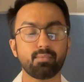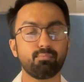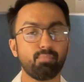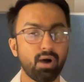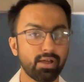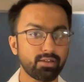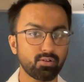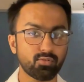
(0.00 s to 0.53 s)

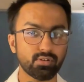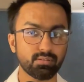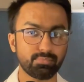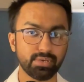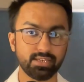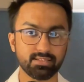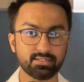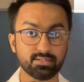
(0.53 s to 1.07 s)
Binaural
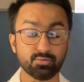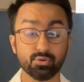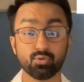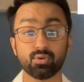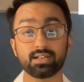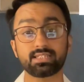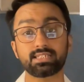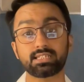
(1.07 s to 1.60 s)
beats
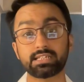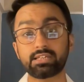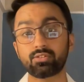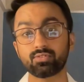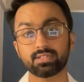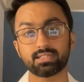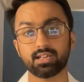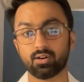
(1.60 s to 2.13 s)
require
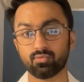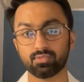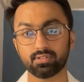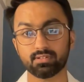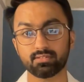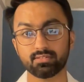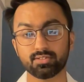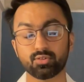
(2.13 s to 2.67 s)
stereo sound,
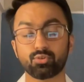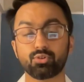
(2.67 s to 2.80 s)
so